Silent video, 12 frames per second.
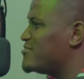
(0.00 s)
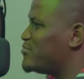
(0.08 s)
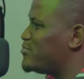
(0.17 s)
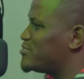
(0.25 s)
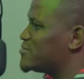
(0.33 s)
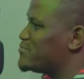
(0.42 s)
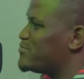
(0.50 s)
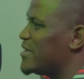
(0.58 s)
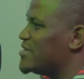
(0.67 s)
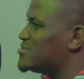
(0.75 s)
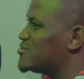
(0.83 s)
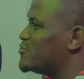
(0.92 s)
somebody
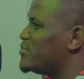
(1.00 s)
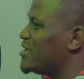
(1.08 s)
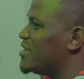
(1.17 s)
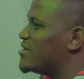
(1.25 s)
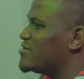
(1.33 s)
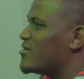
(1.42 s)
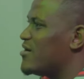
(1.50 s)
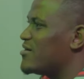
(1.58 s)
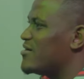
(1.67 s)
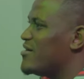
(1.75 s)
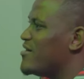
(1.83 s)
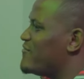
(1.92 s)
who's younger than you
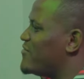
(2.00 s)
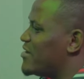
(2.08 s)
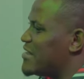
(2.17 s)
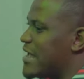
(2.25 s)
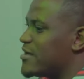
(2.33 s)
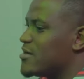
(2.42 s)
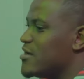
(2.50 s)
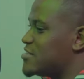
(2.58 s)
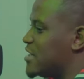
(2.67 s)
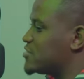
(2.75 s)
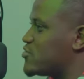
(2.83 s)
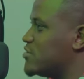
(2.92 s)
doing 10 times
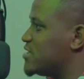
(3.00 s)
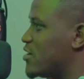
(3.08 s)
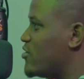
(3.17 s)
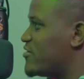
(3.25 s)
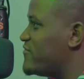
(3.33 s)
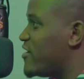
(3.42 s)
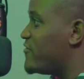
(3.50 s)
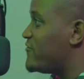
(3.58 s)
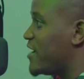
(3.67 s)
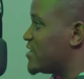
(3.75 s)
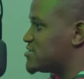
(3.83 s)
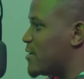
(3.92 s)
better than you or whatever, yes,
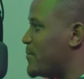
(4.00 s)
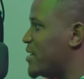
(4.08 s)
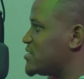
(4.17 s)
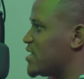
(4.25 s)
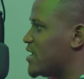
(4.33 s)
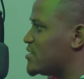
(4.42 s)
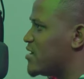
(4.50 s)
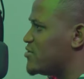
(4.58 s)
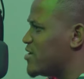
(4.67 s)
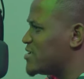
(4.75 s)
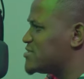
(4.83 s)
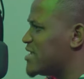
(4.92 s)
or showing
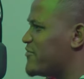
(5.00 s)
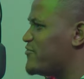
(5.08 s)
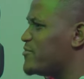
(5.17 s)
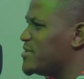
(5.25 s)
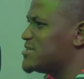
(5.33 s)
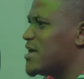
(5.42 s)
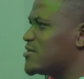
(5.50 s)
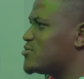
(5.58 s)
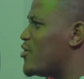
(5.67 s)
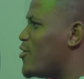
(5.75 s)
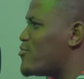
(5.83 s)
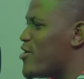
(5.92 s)
whatever they're
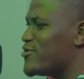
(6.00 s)
showing on mm.